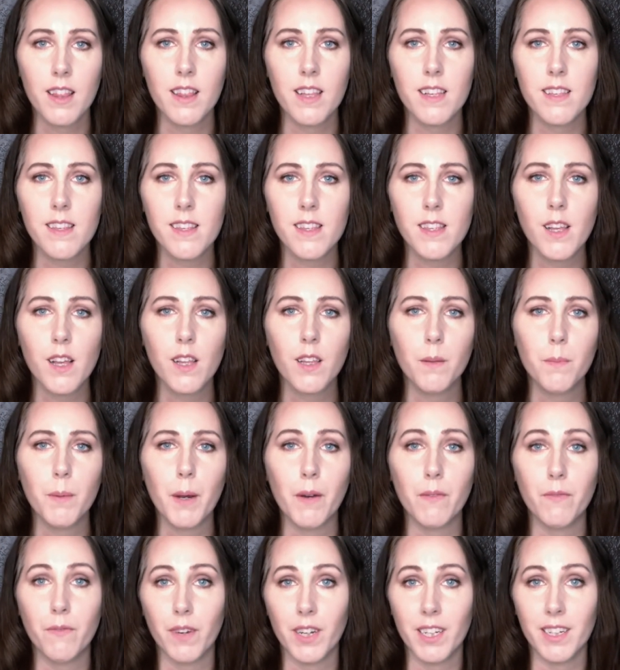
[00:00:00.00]
this is all
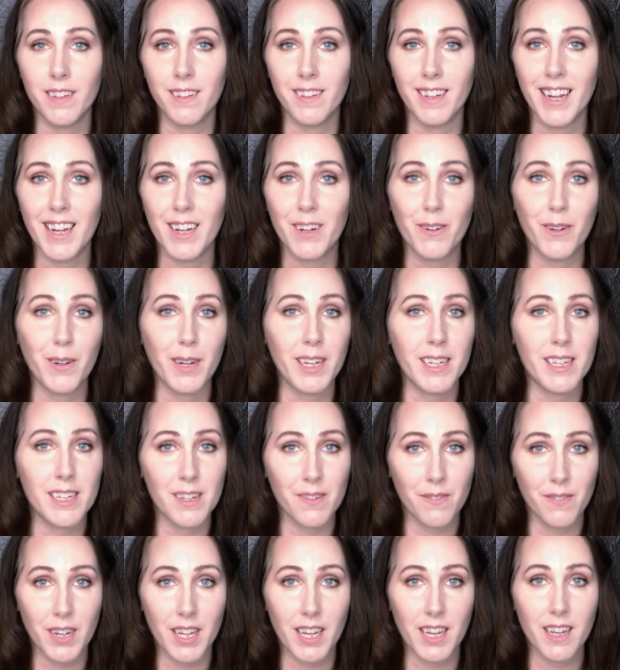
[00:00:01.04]
about fun and
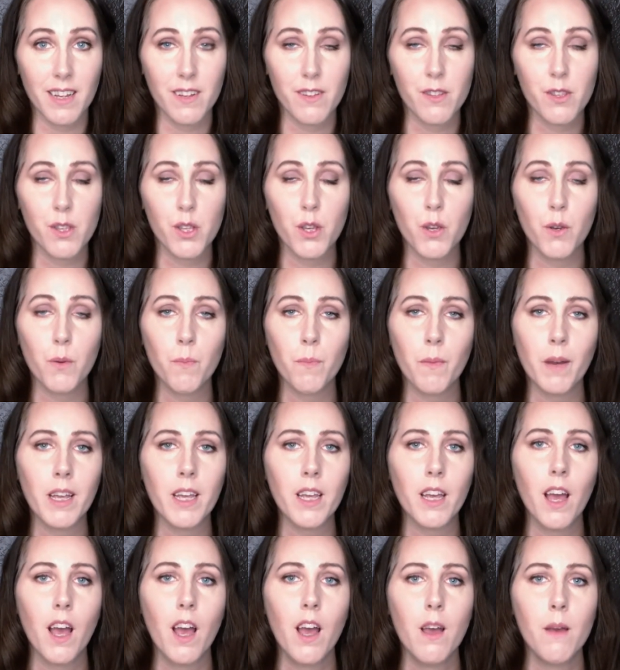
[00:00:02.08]
creativity. So you
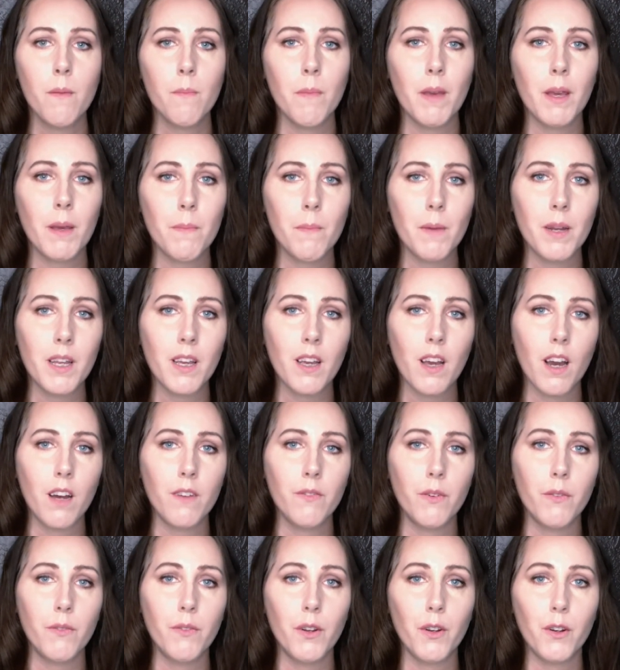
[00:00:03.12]
might make money
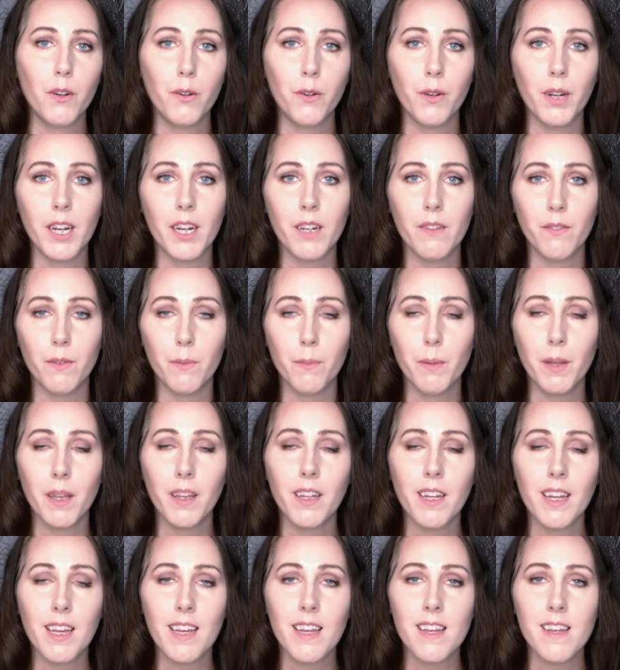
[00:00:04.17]
off of your creative
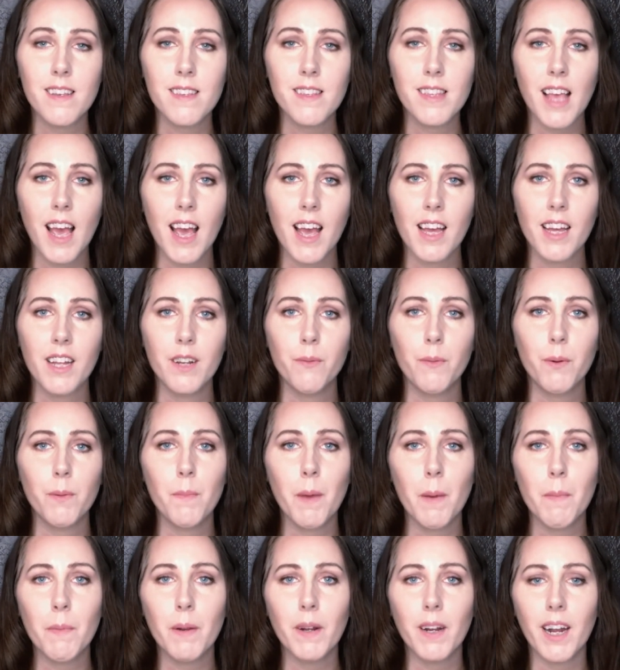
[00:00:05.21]
abilities. And
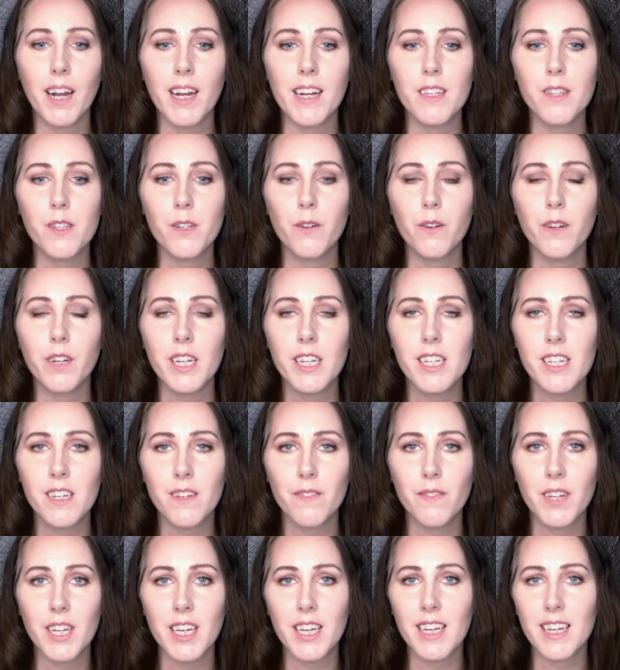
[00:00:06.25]
remember, guys,
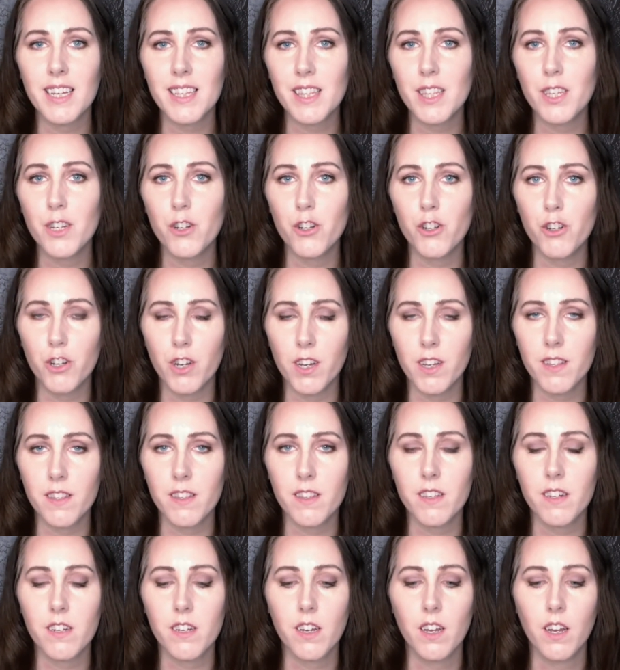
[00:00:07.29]
creativity isn't
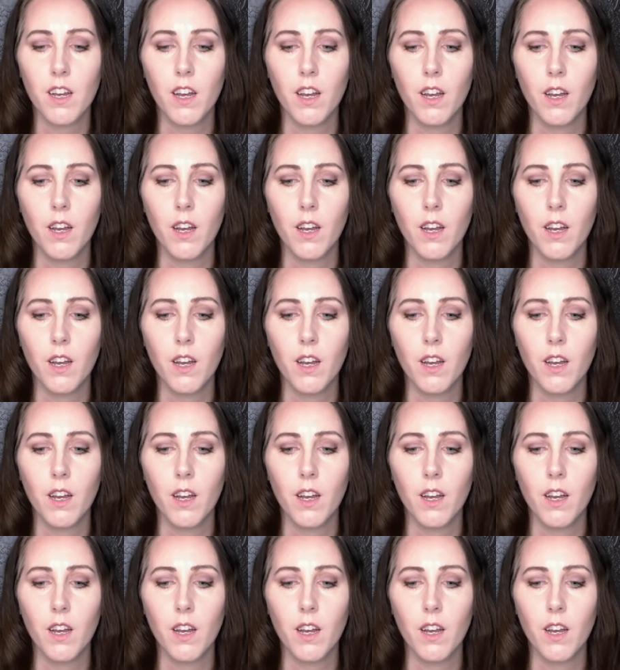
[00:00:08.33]
just